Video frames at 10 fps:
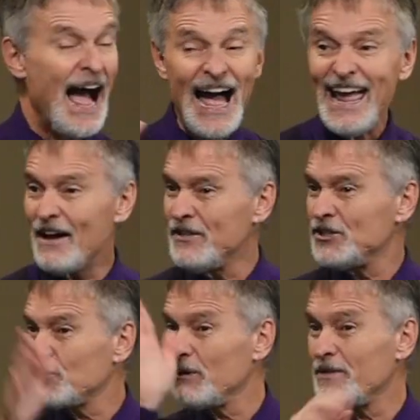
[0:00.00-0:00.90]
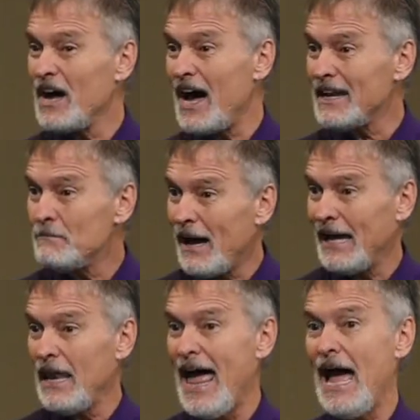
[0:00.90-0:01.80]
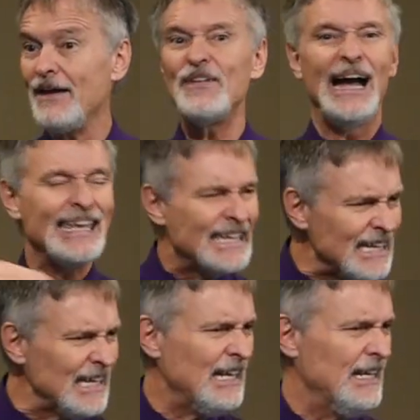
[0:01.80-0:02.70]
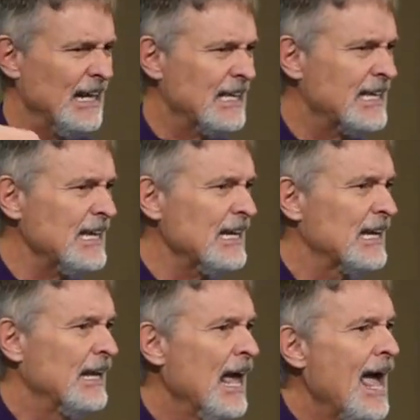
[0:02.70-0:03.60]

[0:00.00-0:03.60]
I have history with God in my life again and again,